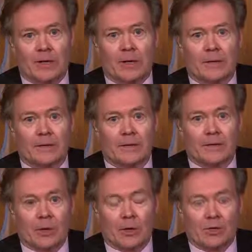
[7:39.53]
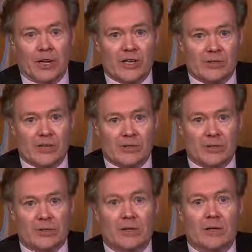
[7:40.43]
and long-range
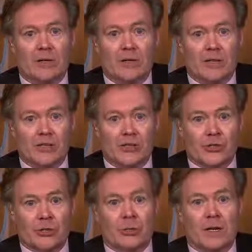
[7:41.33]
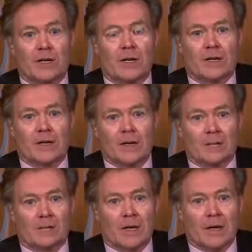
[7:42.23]
missile issue
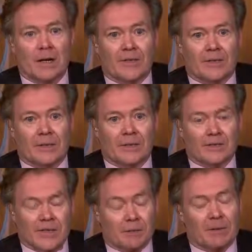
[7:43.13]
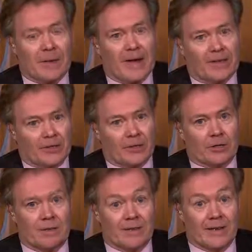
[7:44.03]
on diplomatic
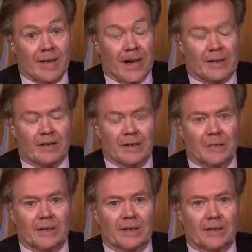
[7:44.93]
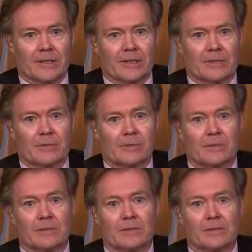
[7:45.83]
terms and not on military terms.